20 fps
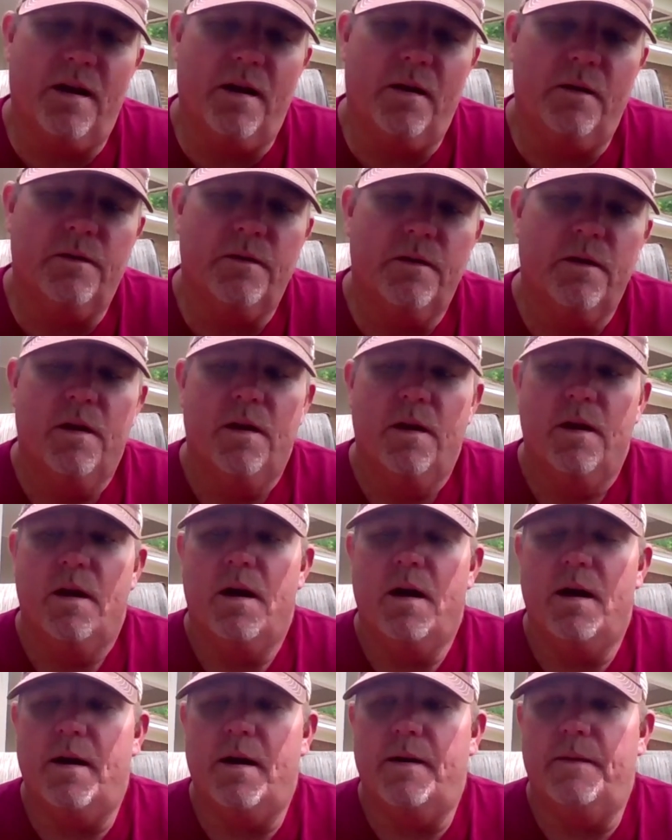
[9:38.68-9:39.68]
down,
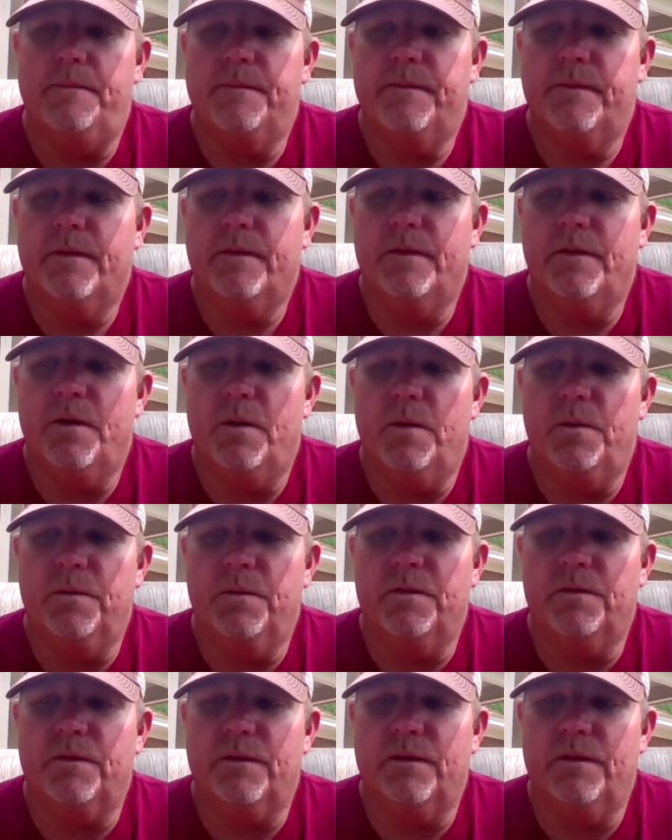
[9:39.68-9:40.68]
um, you know, it
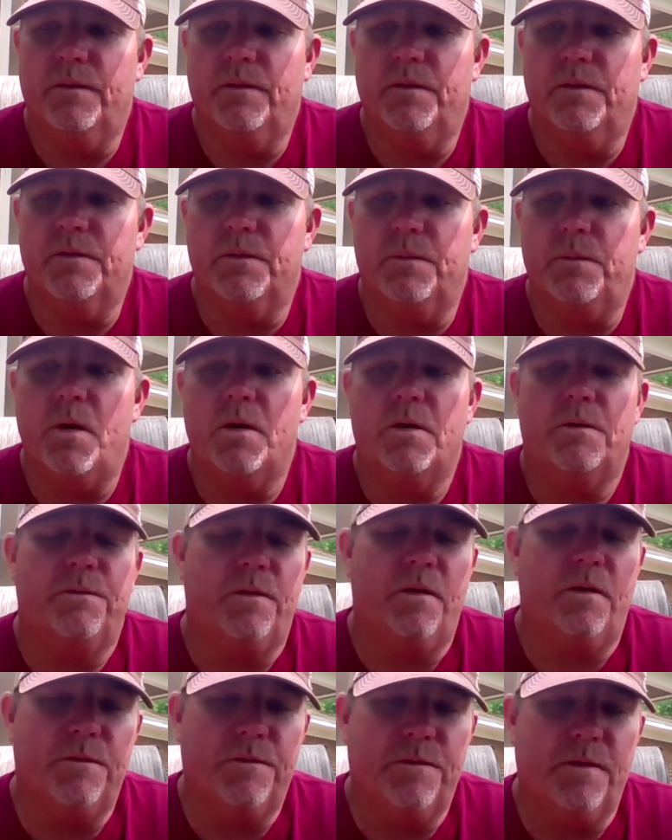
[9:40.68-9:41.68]
was it was a
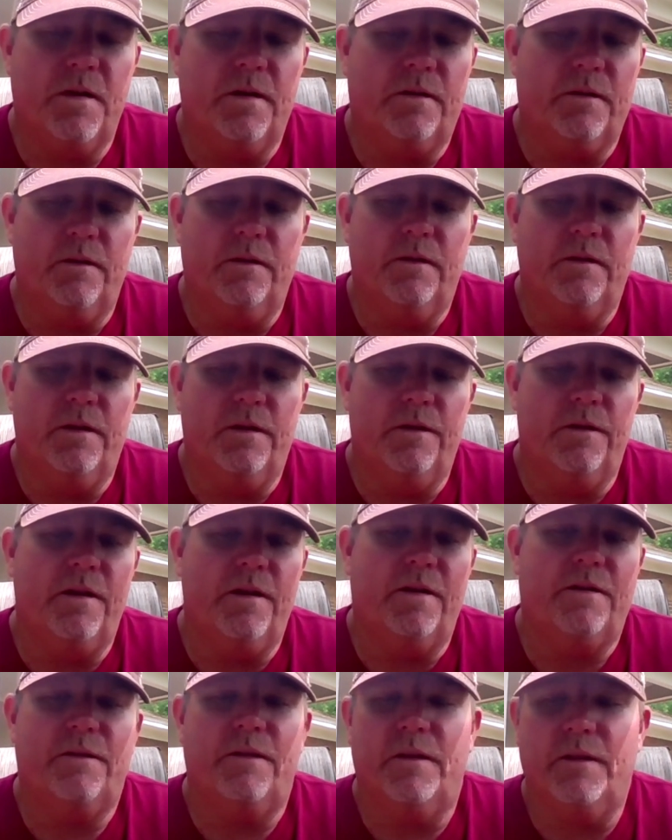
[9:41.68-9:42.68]
waterfall effect, and, and the
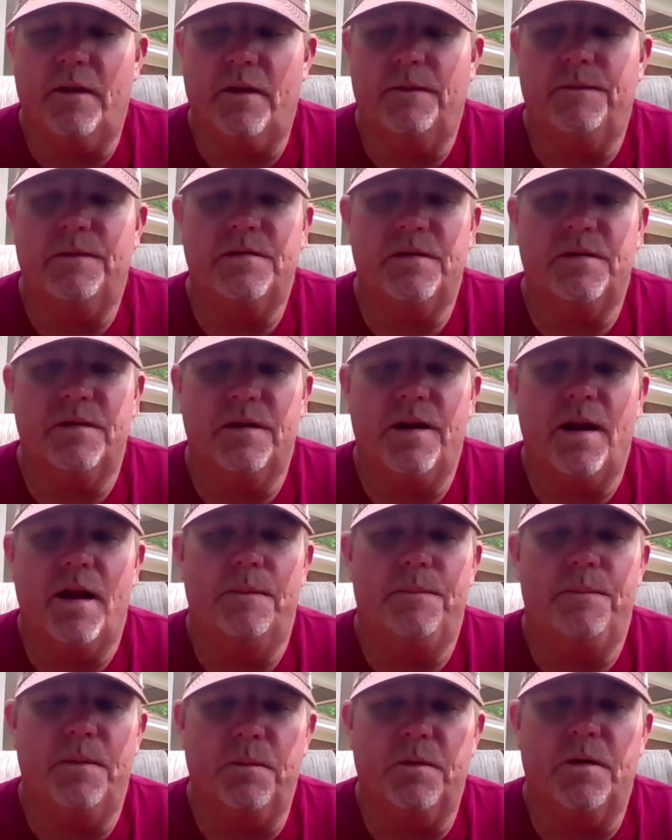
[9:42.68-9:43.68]
next thing obviously that
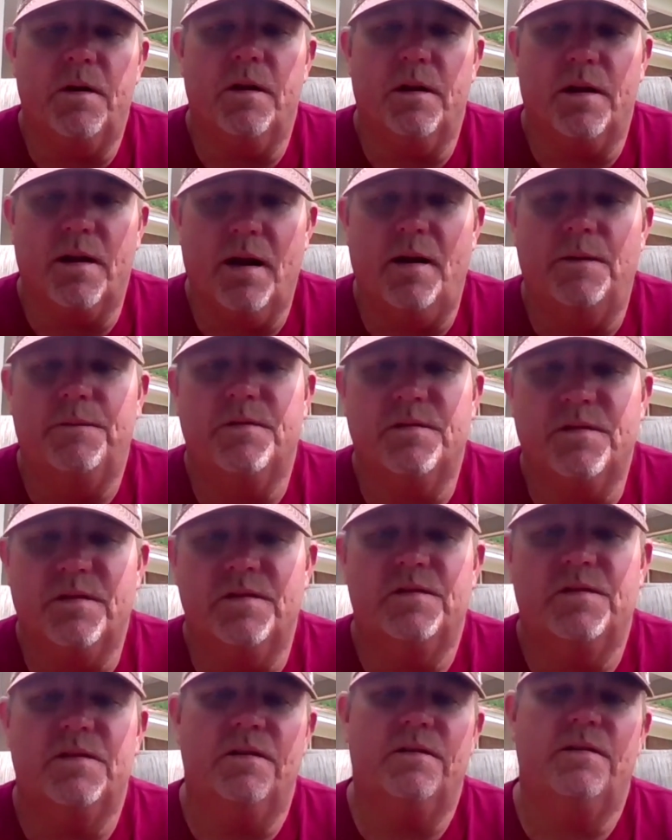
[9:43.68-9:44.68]
happened where all the
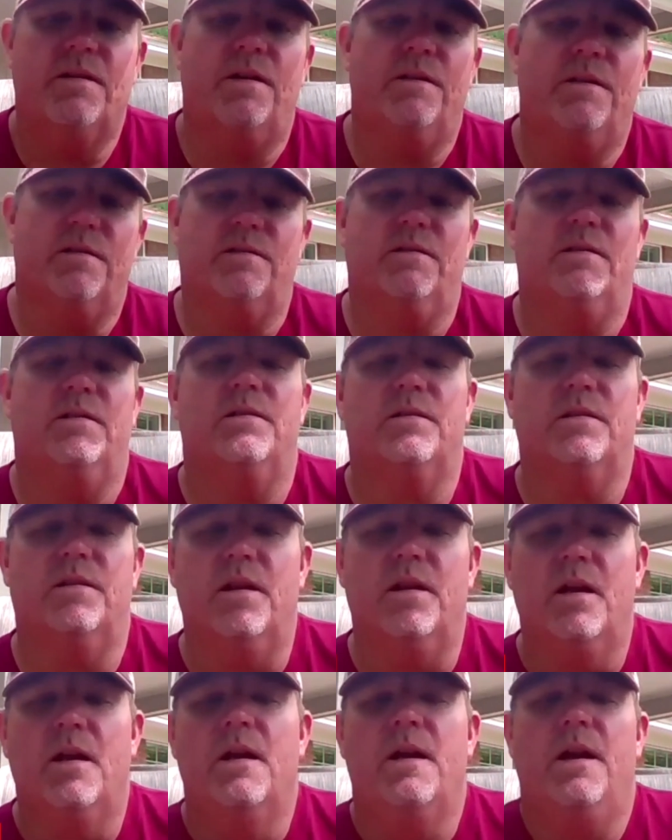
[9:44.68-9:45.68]
conferences shut down the
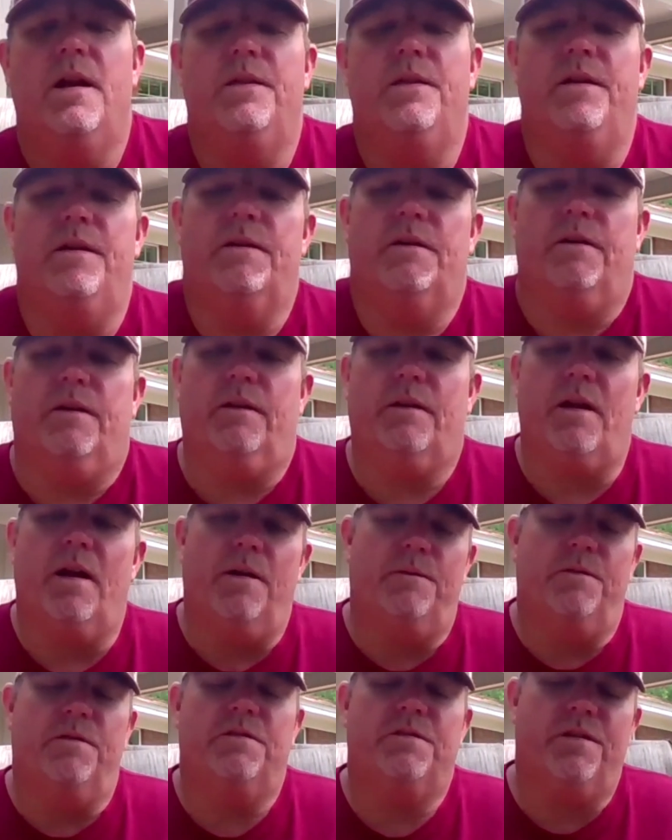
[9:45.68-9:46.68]
season and their
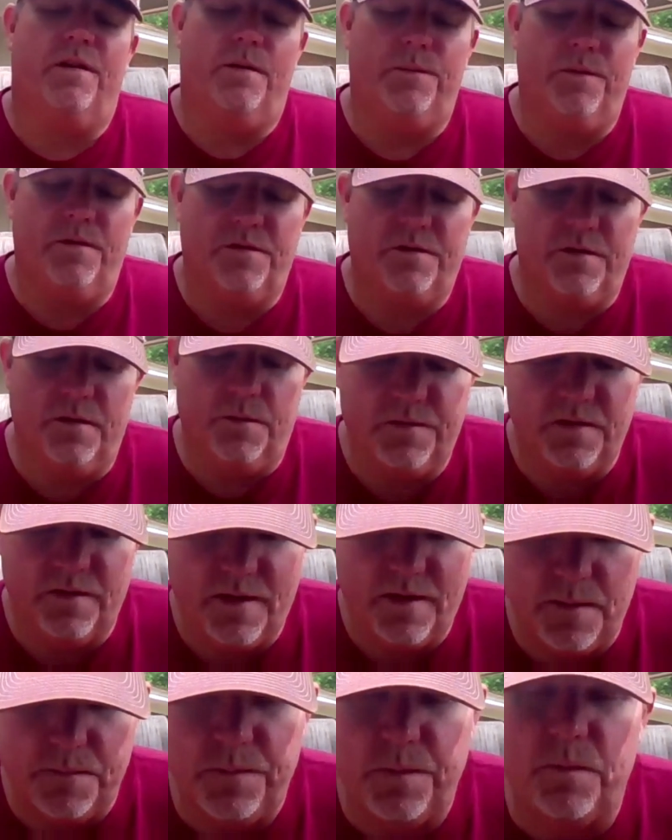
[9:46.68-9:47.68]
conference championships.
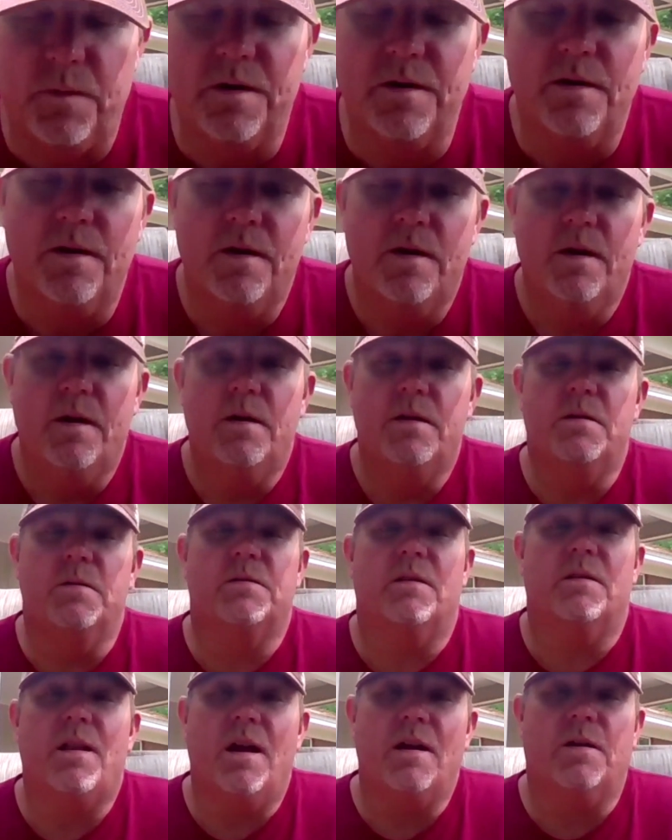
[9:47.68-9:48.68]
At that point, there
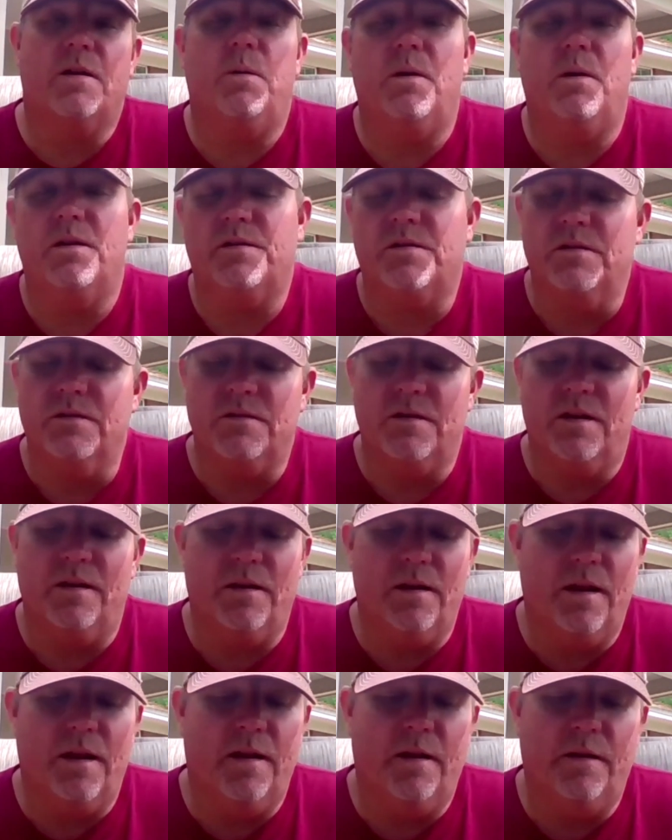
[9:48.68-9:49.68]
was a lot of questions,
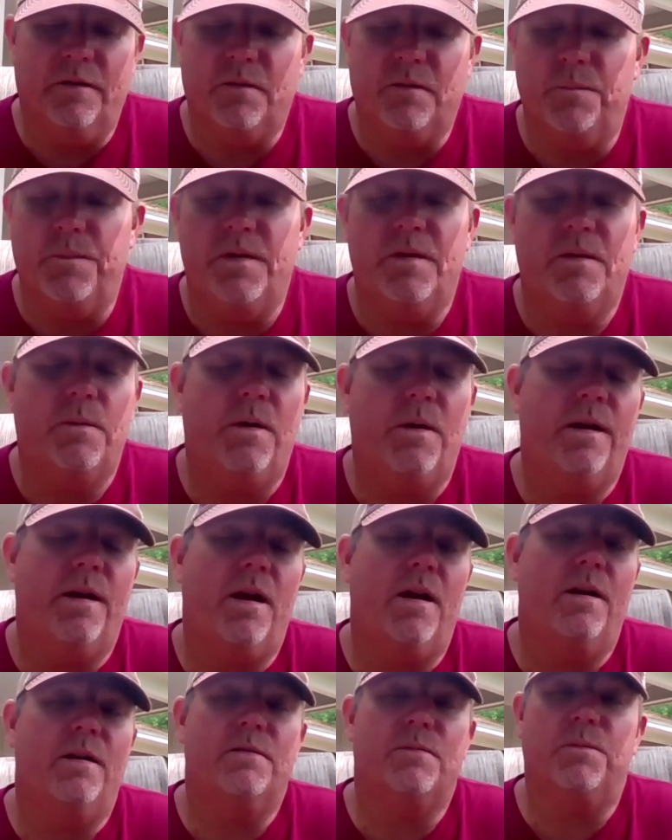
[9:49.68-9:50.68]
and and to be quite
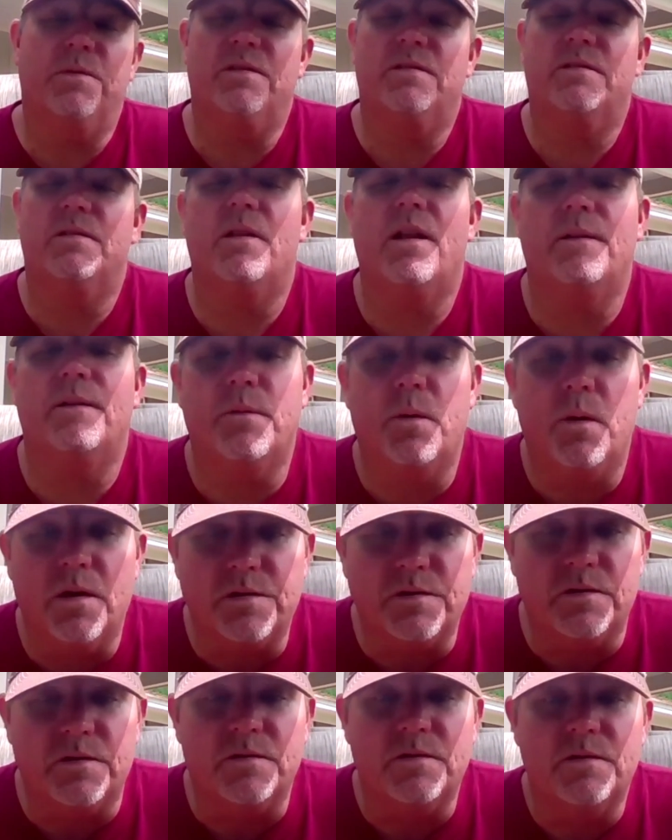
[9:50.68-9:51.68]
honest, we still have
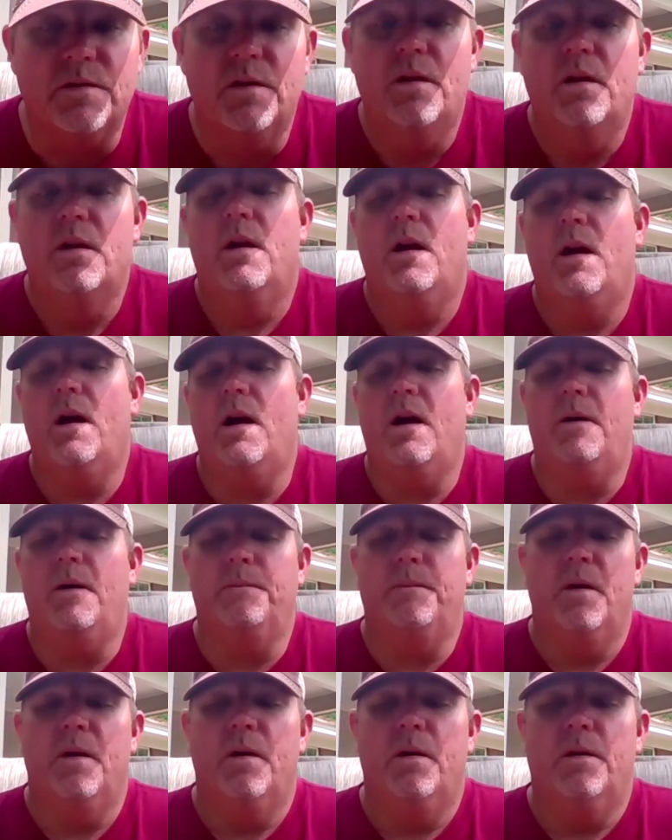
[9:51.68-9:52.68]
questions.
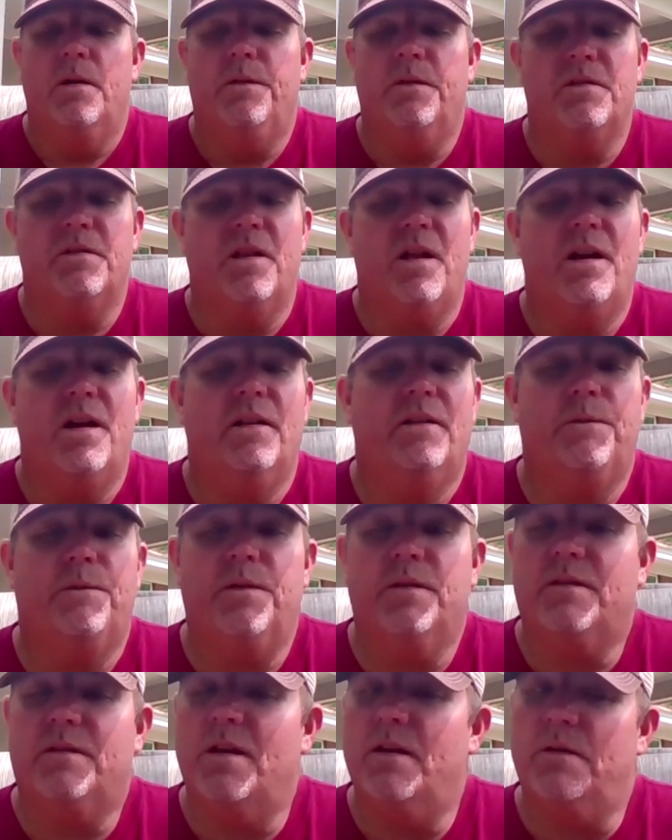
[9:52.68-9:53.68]
Um, there's a lot of
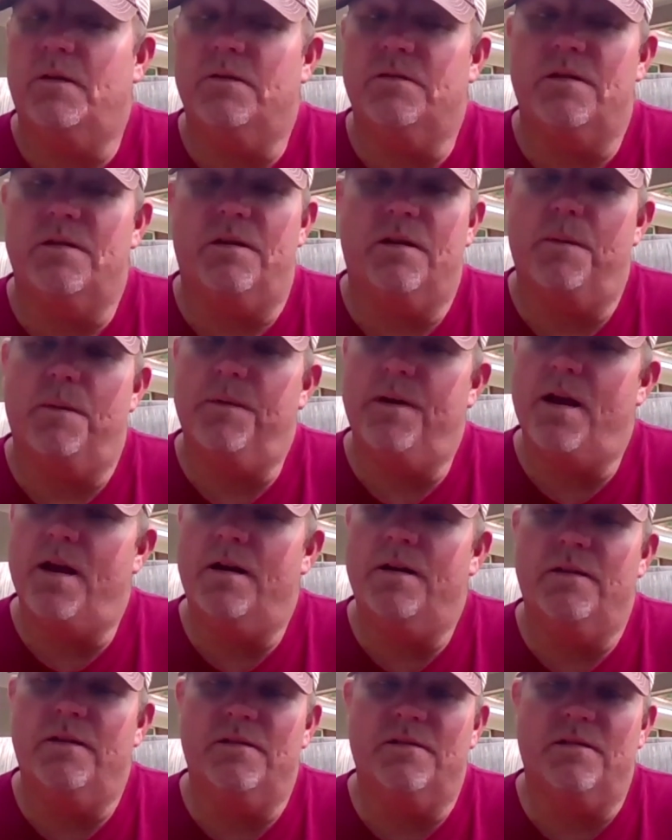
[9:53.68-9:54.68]
different tentacles that are coming
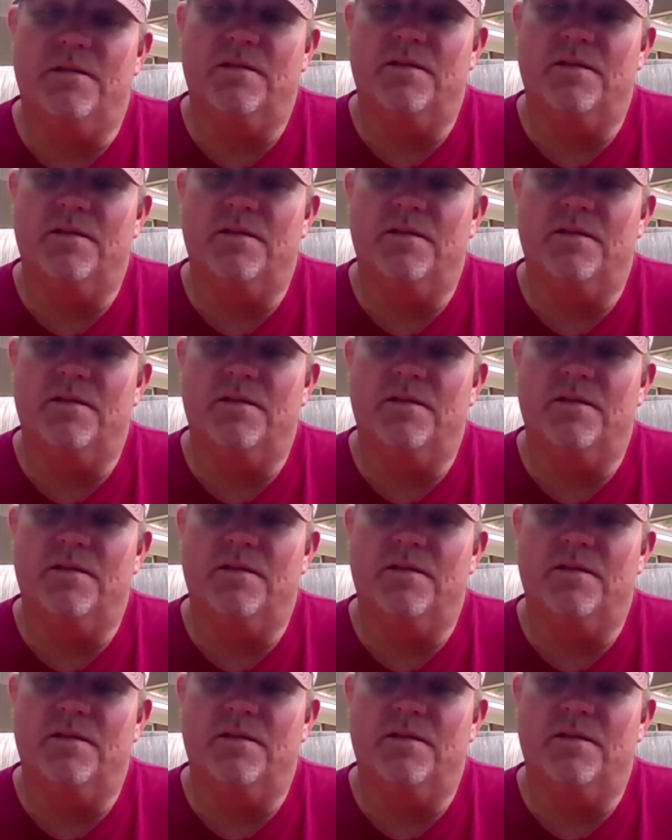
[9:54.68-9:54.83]
out of these